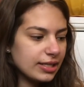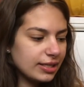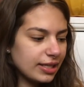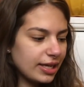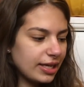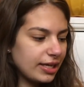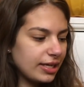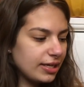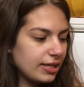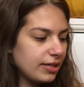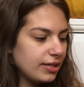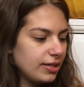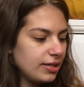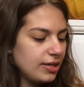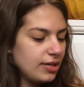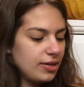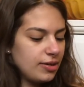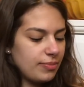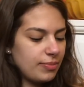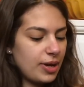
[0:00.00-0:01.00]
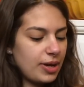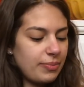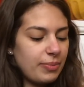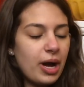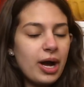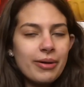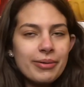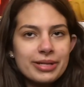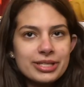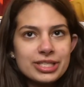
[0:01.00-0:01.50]
and like my
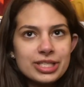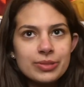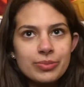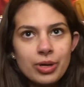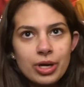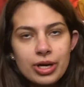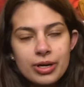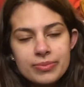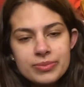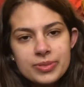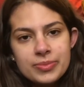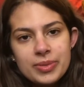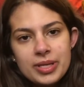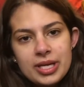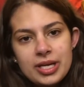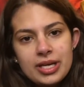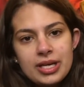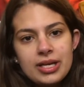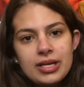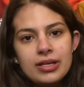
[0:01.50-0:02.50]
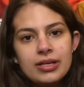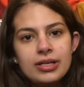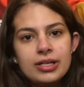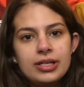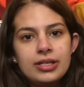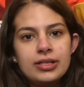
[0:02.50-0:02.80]
mom actually brought it up to me.